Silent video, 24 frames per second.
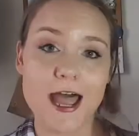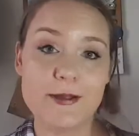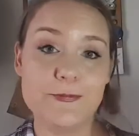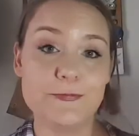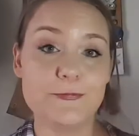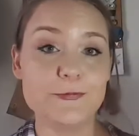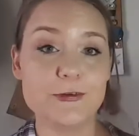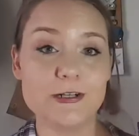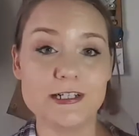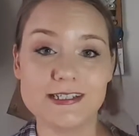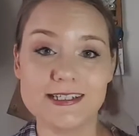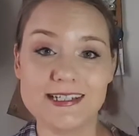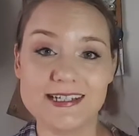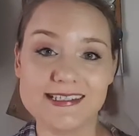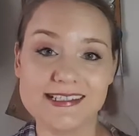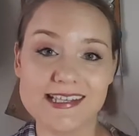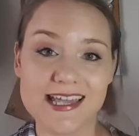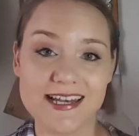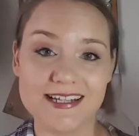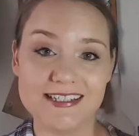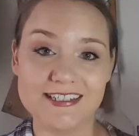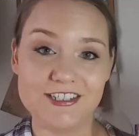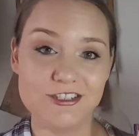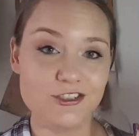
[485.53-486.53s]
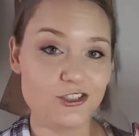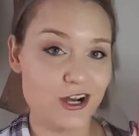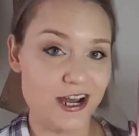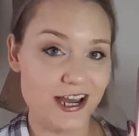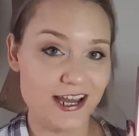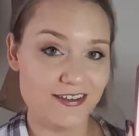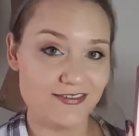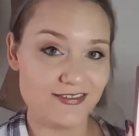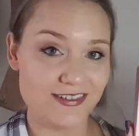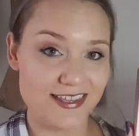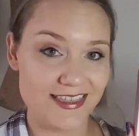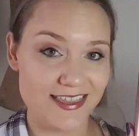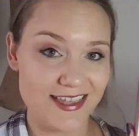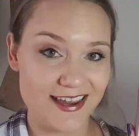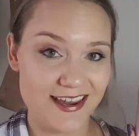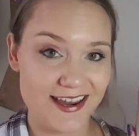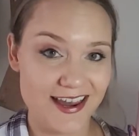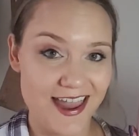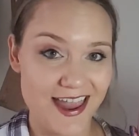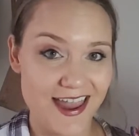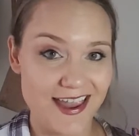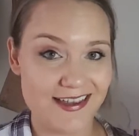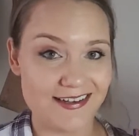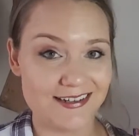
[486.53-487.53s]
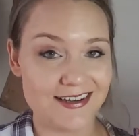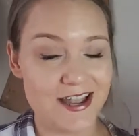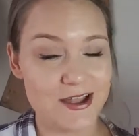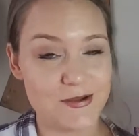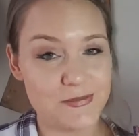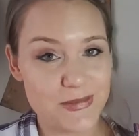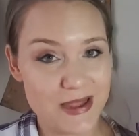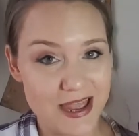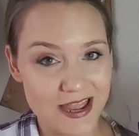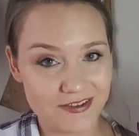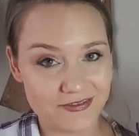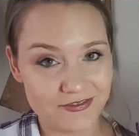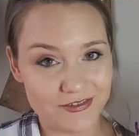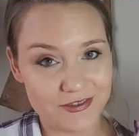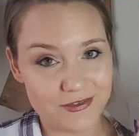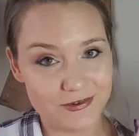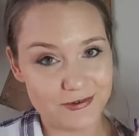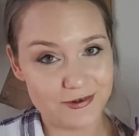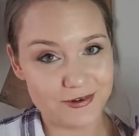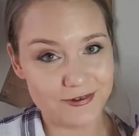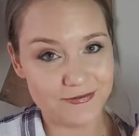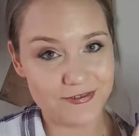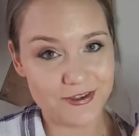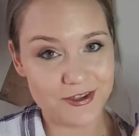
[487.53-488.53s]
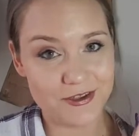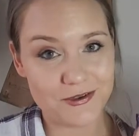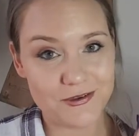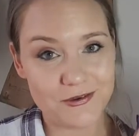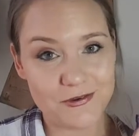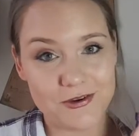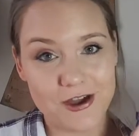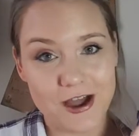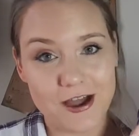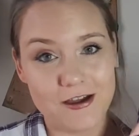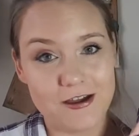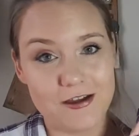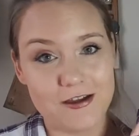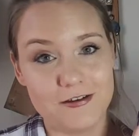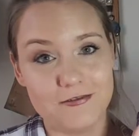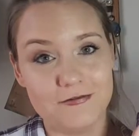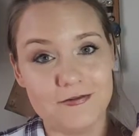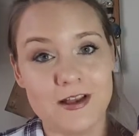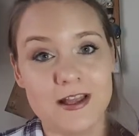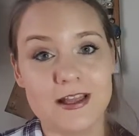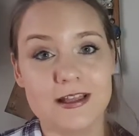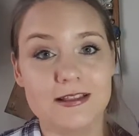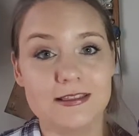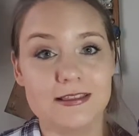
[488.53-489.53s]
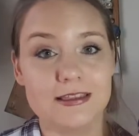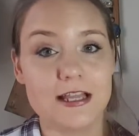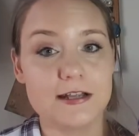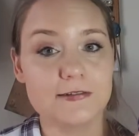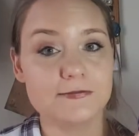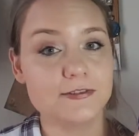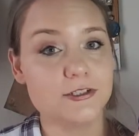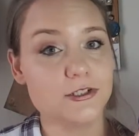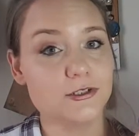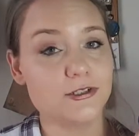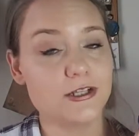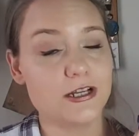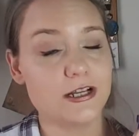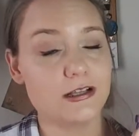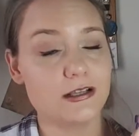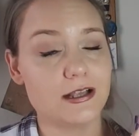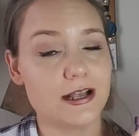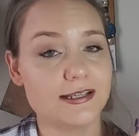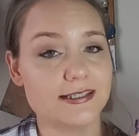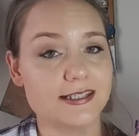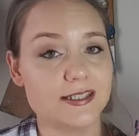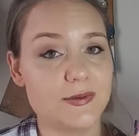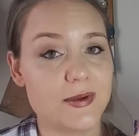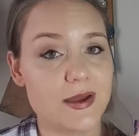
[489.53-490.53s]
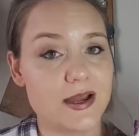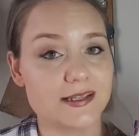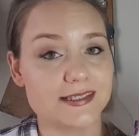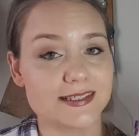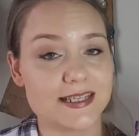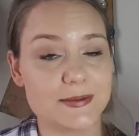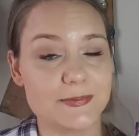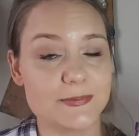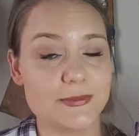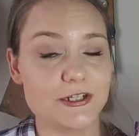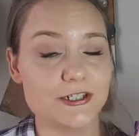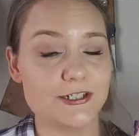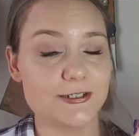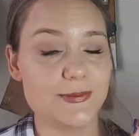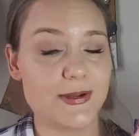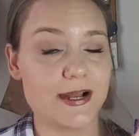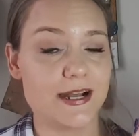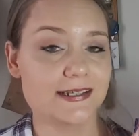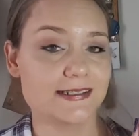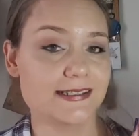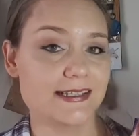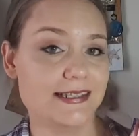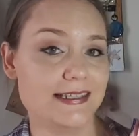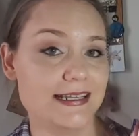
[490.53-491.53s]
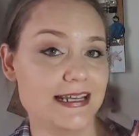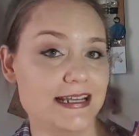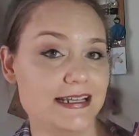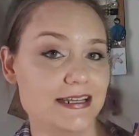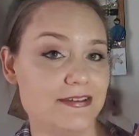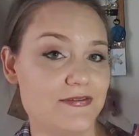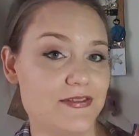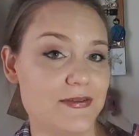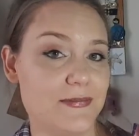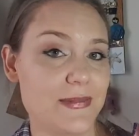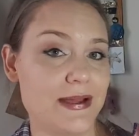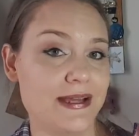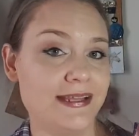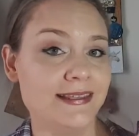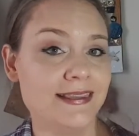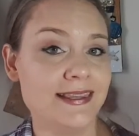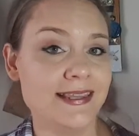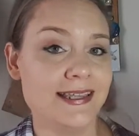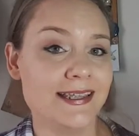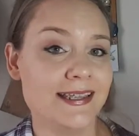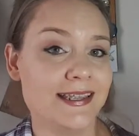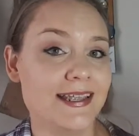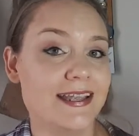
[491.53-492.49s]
I'm really excited to try everything and come back for the review of Love Lula, Glossybox, and Birchbox at the end of the month.